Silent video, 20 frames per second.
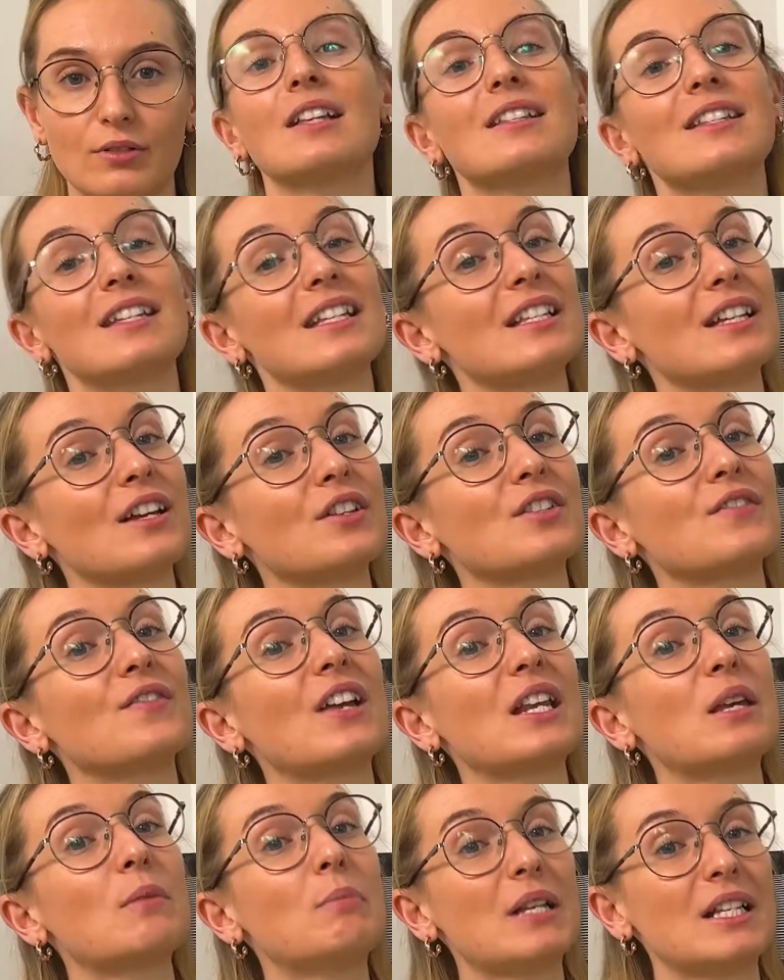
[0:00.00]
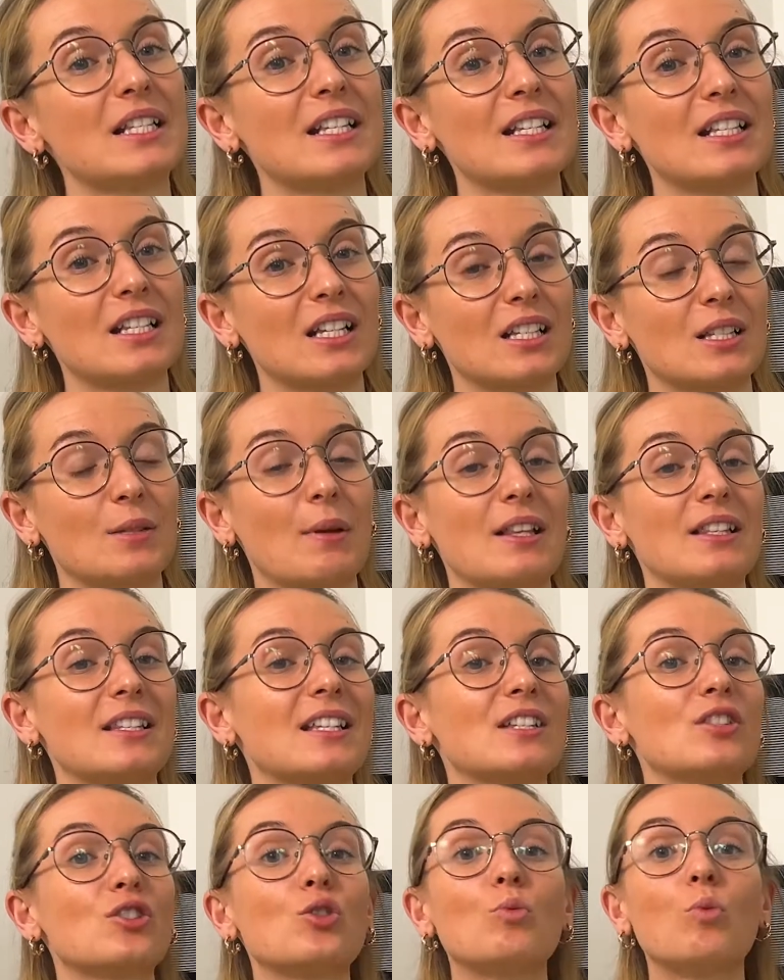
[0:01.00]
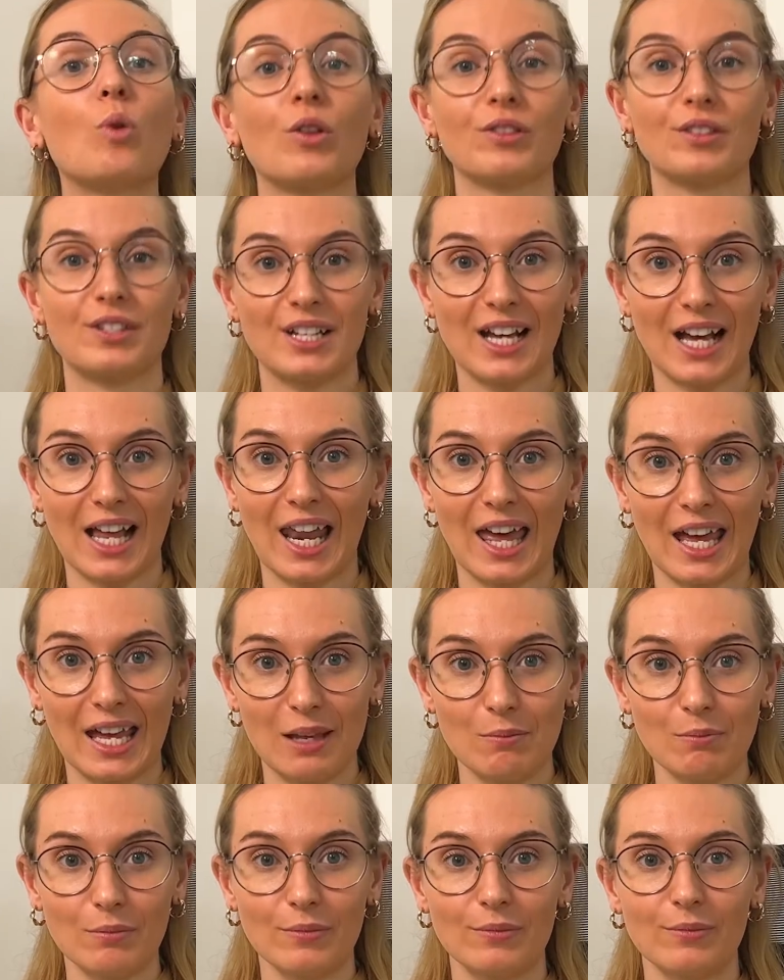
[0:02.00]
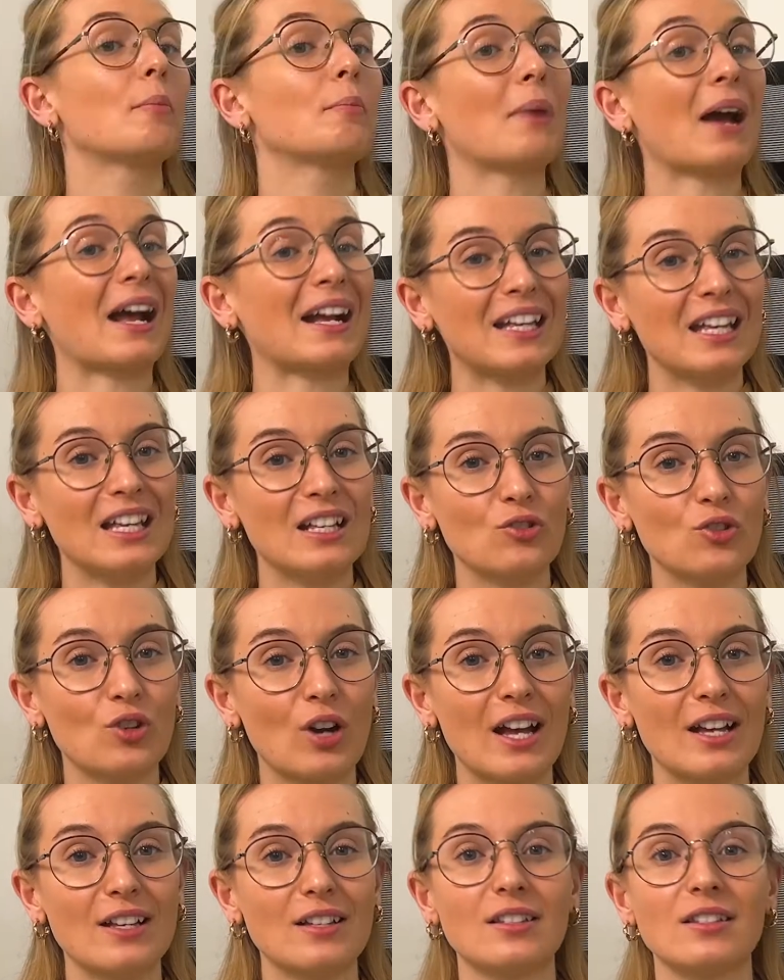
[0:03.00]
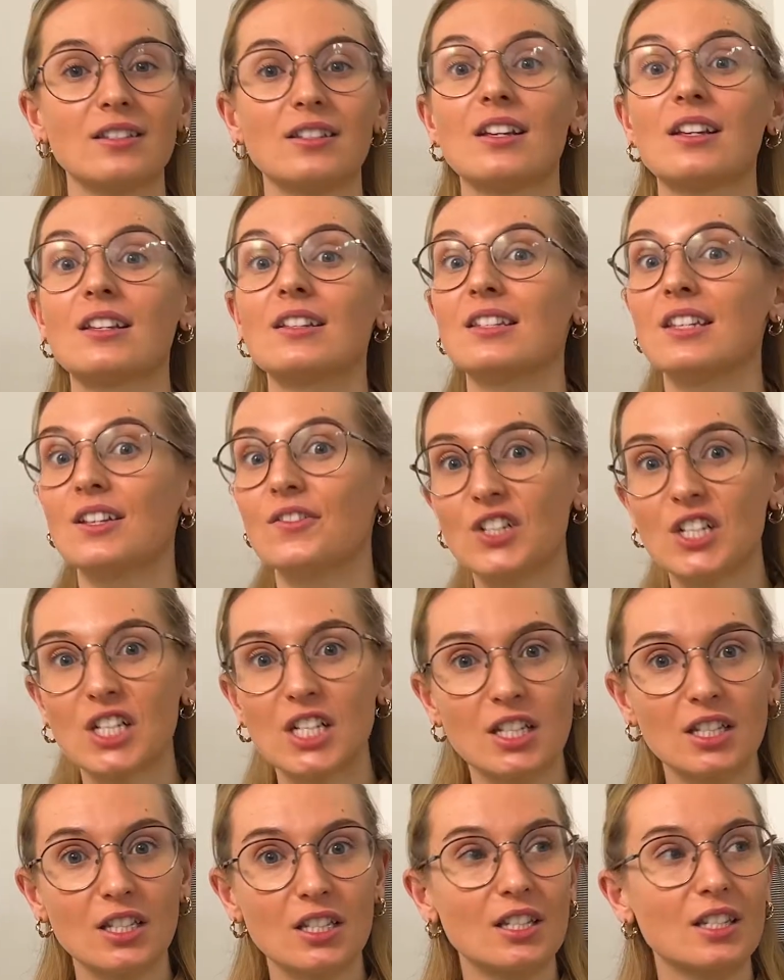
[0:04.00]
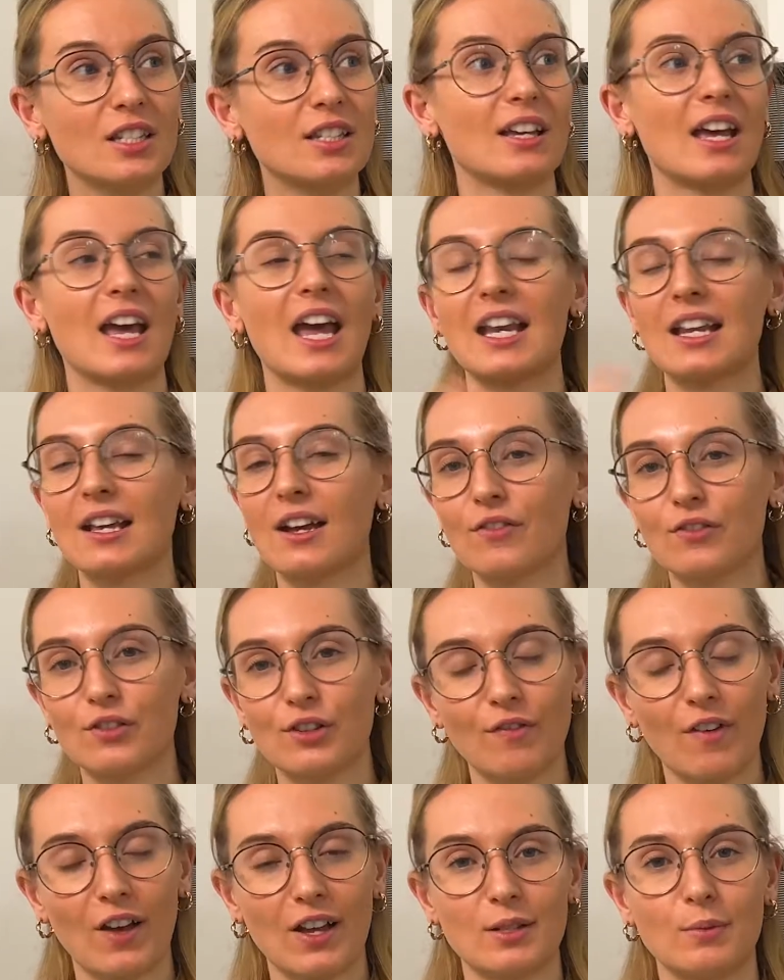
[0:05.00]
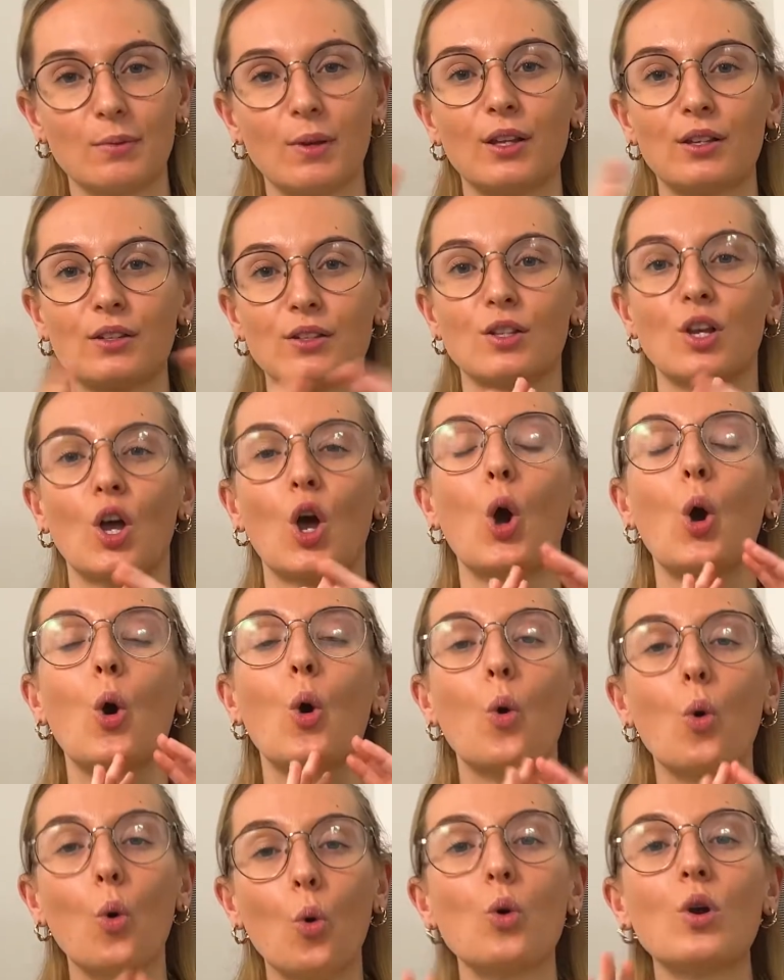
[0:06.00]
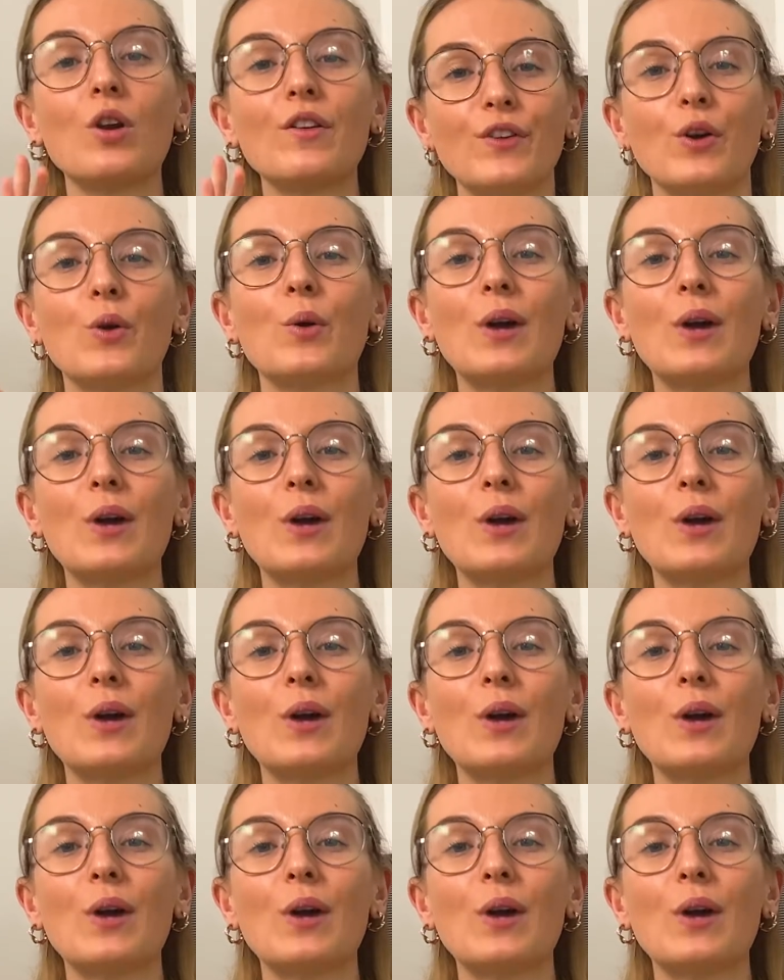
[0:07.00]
Details of any business expenses you want to claim, bank interest, dividends, any other investments, all of your